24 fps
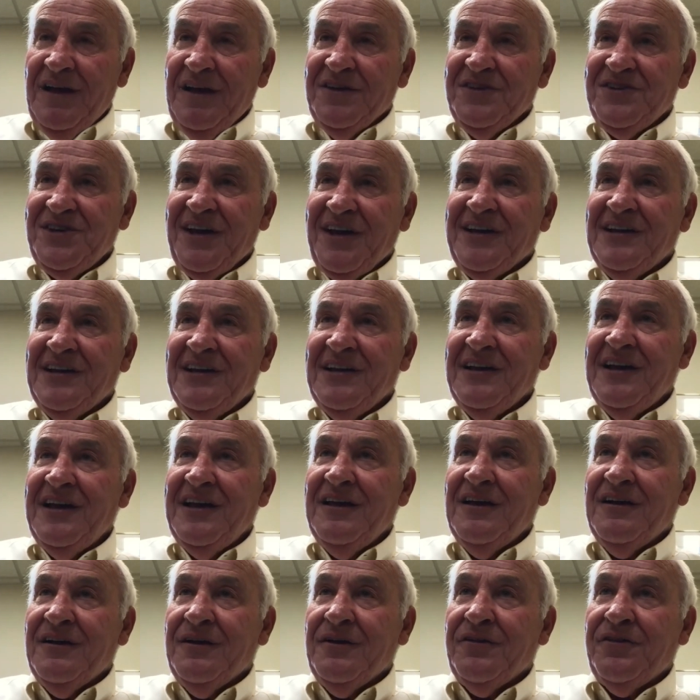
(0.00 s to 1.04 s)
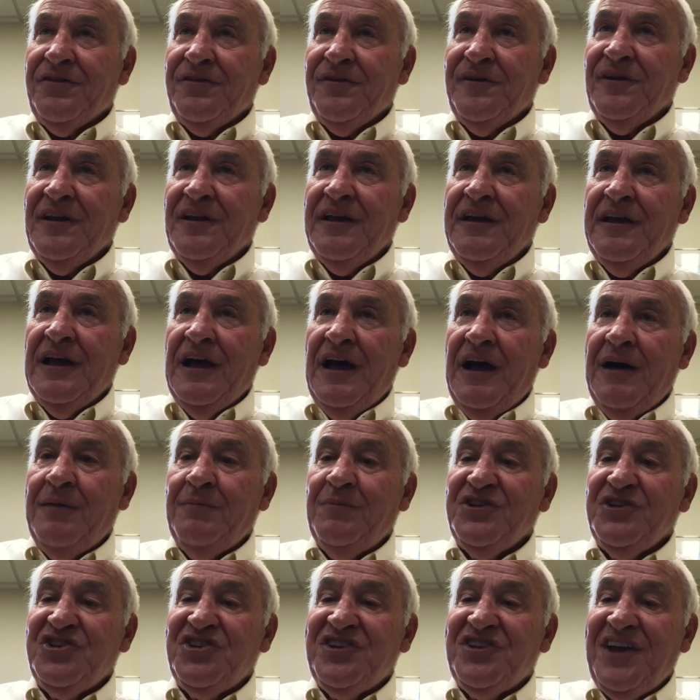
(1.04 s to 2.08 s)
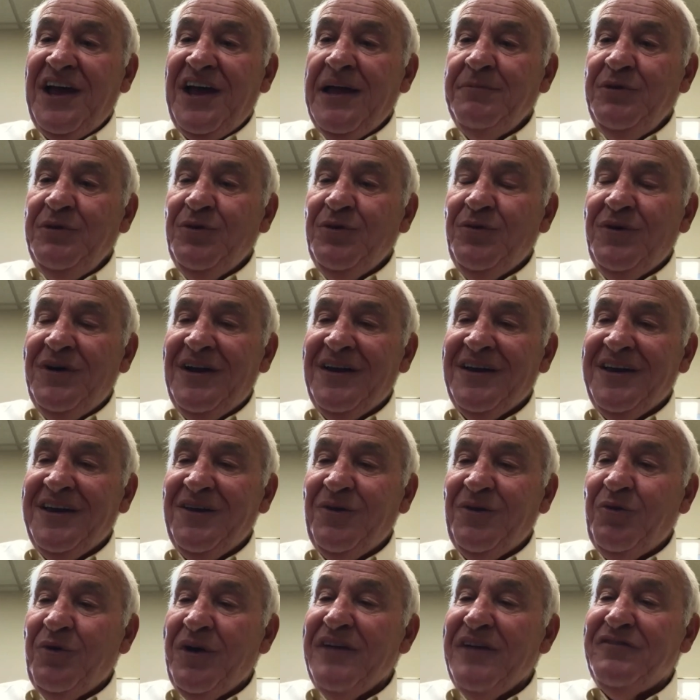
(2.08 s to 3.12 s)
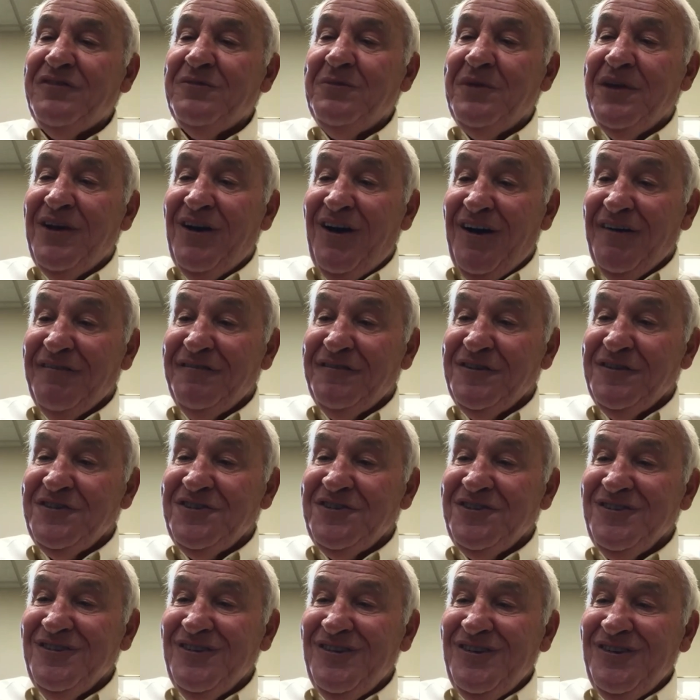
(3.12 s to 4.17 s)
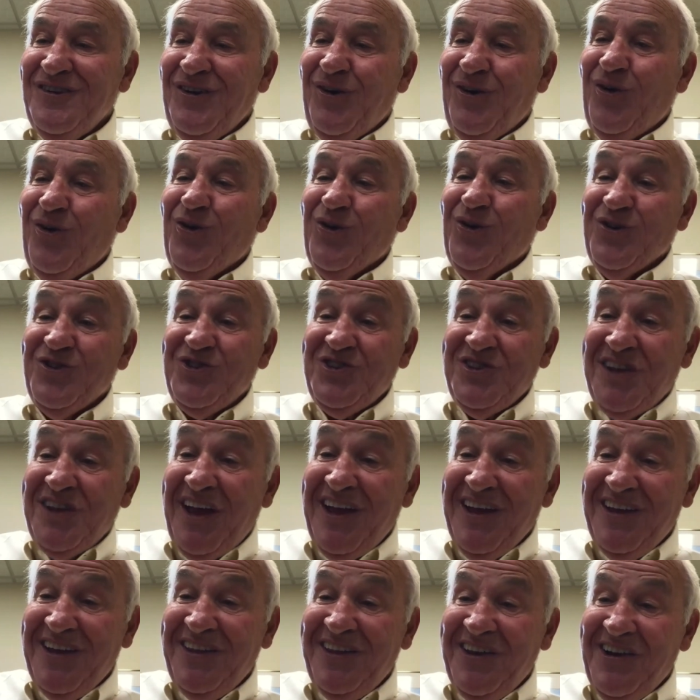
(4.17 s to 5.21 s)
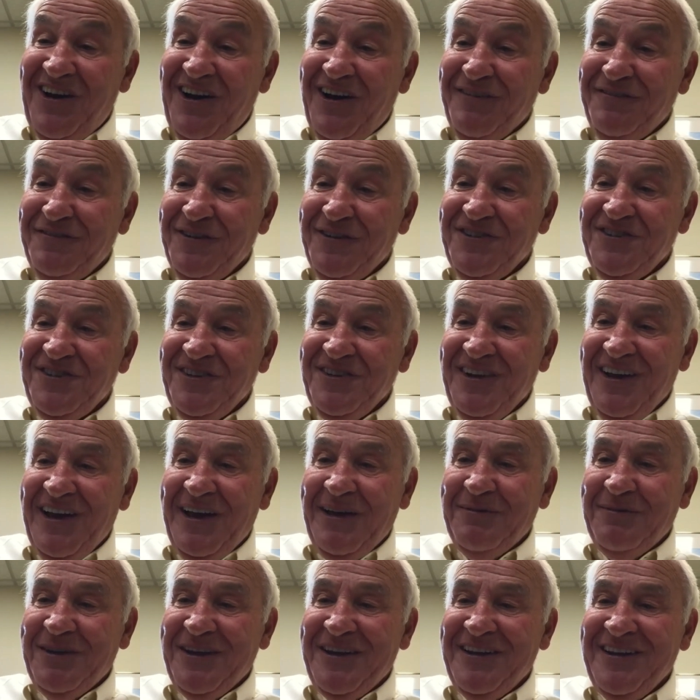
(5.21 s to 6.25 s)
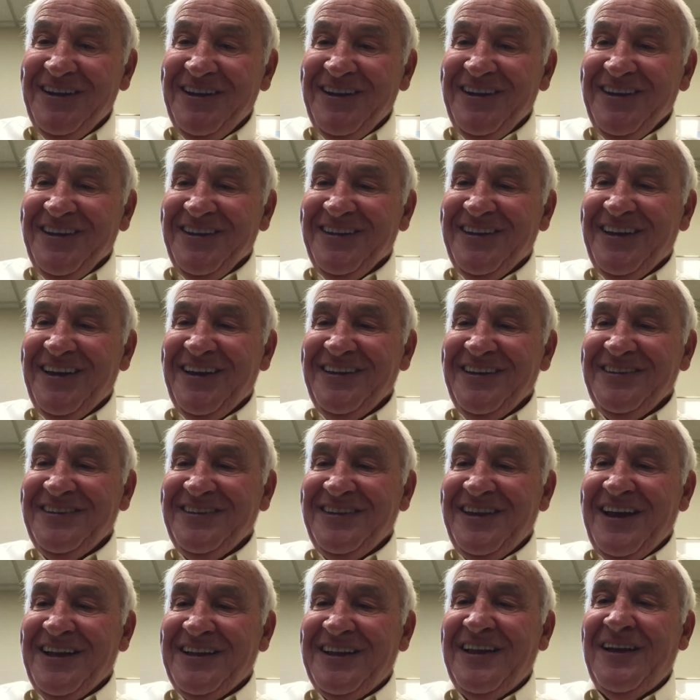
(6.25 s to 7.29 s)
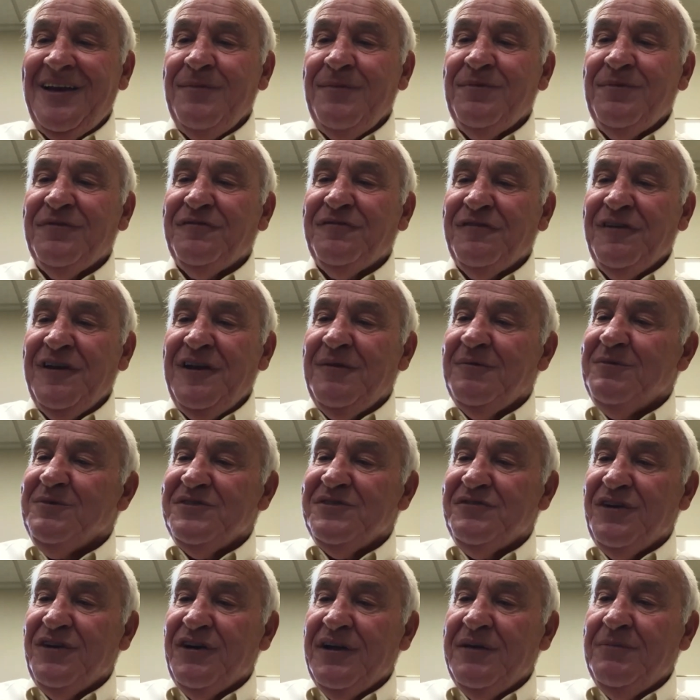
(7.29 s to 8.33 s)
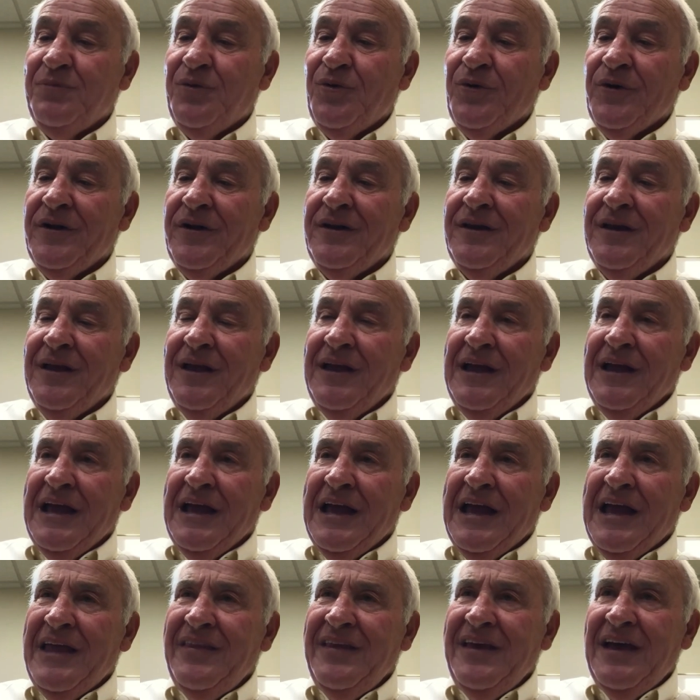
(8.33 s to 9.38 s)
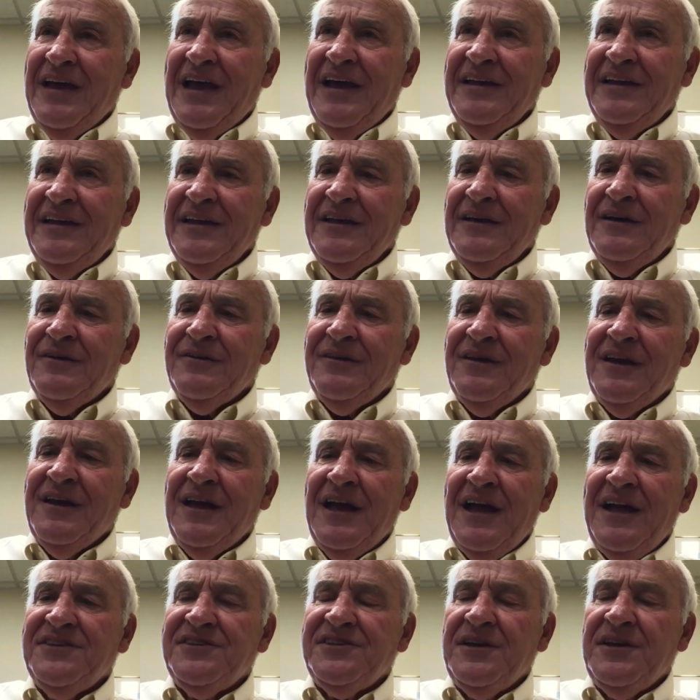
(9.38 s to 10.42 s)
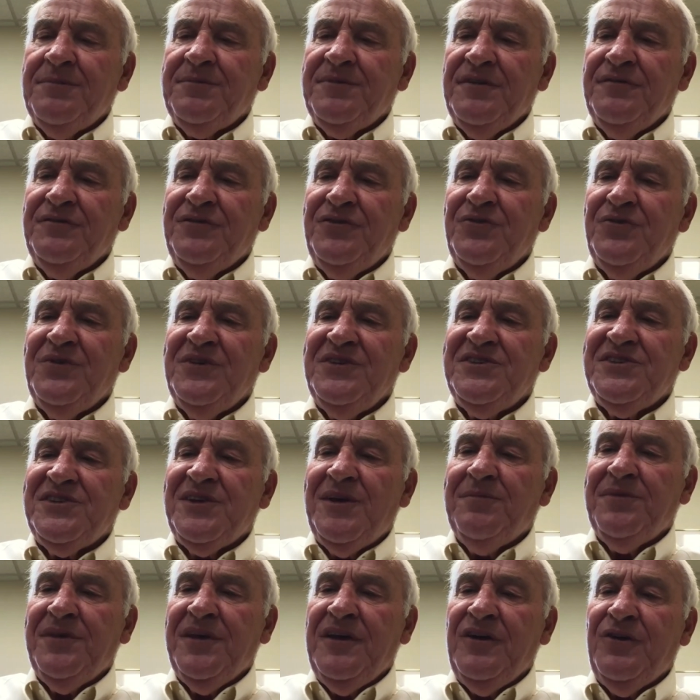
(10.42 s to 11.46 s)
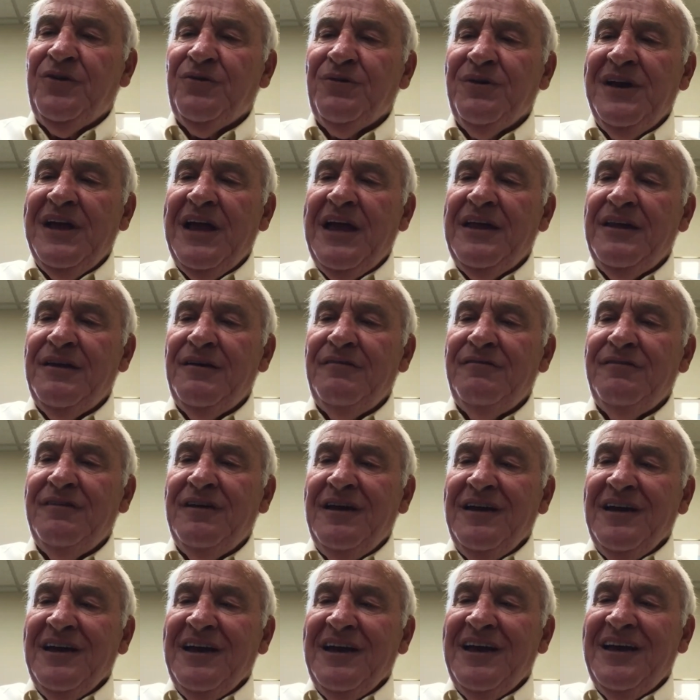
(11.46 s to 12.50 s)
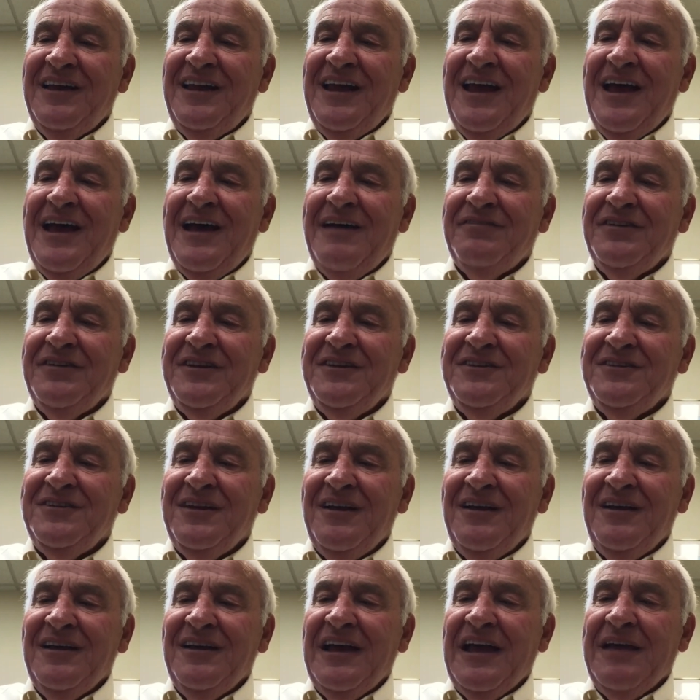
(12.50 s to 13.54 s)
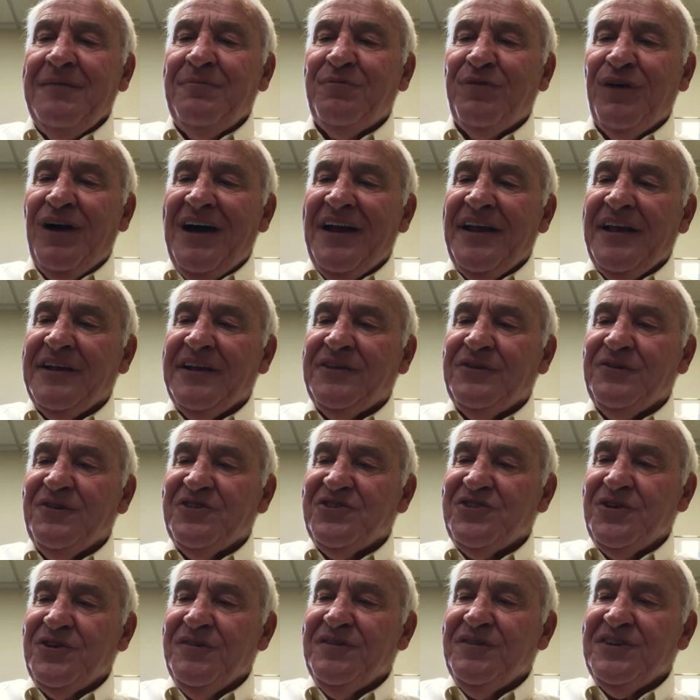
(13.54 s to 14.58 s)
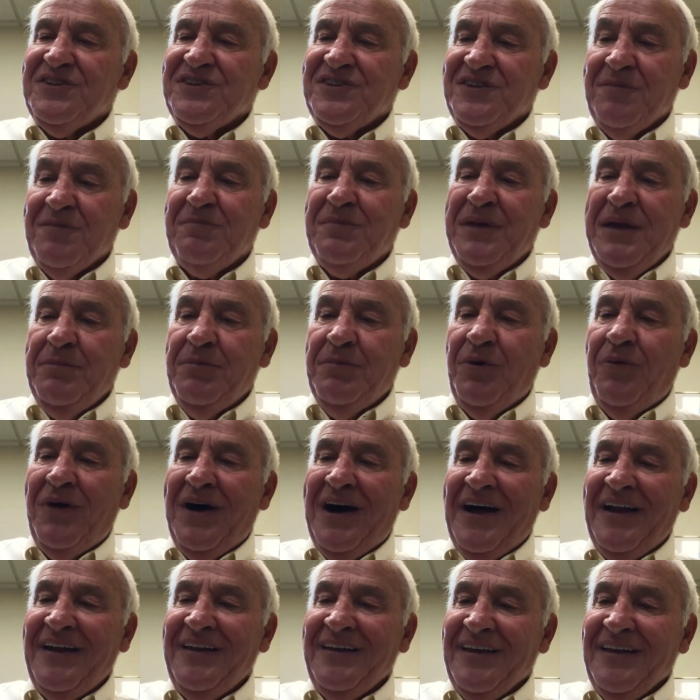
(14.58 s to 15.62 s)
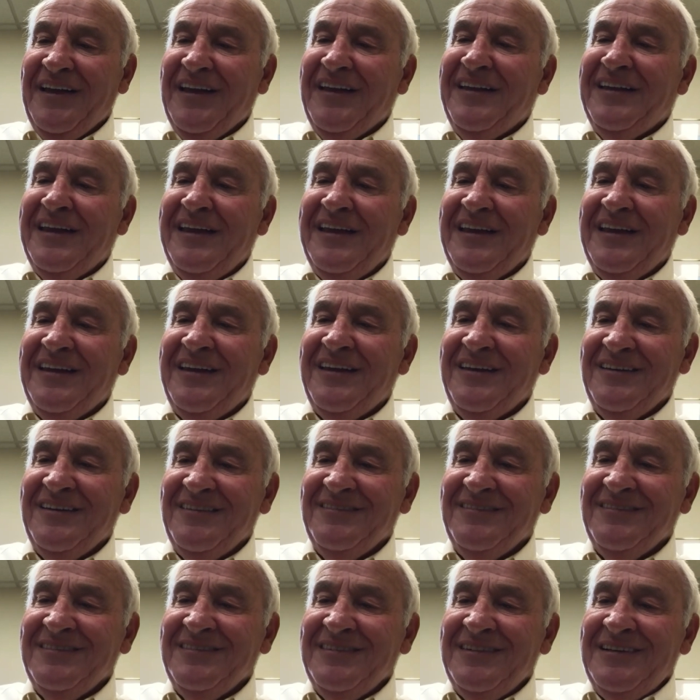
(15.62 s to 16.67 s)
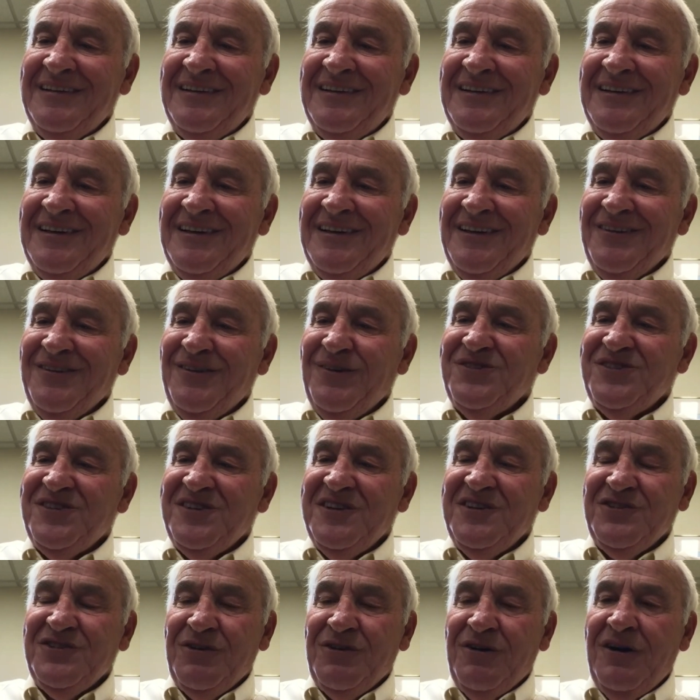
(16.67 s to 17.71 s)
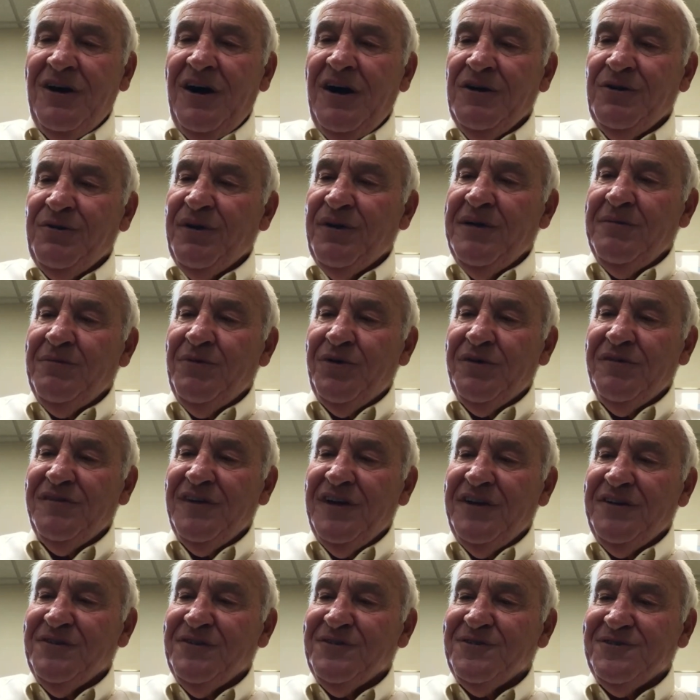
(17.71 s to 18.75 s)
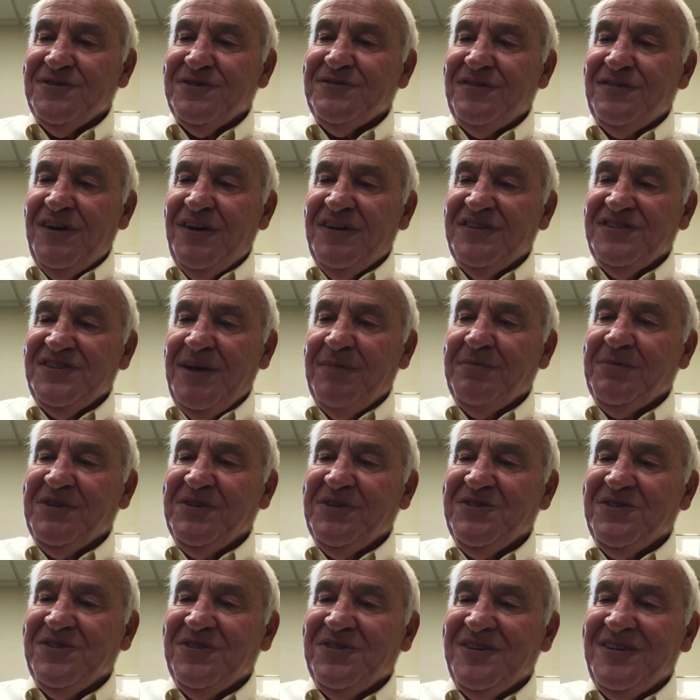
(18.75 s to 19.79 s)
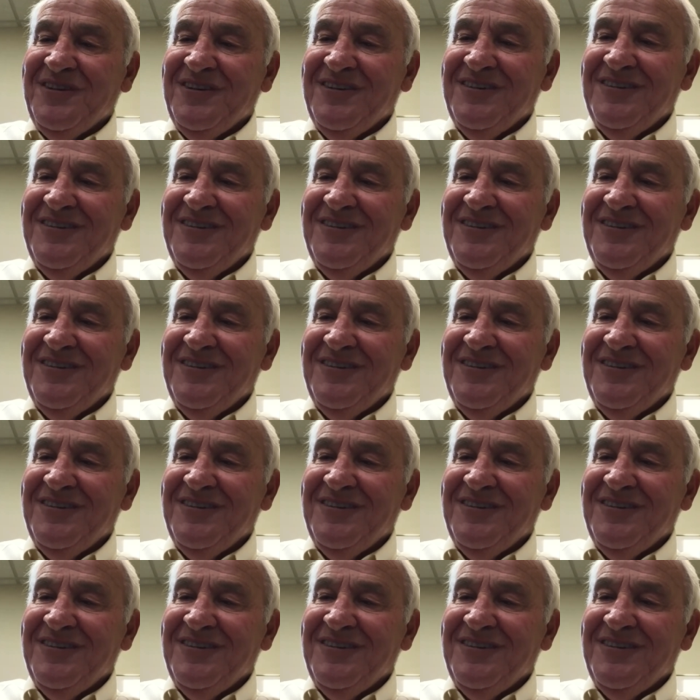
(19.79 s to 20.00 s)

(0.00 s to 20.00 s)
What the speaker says: Secondly, or thirdly, how much time you want to get away from the office or stay in the office. I mean, that type of freedom is very important. And the idea or the concept of doing something creative and having a product or a service that people want and need. Those things are all great motivators as far as I'm concerned.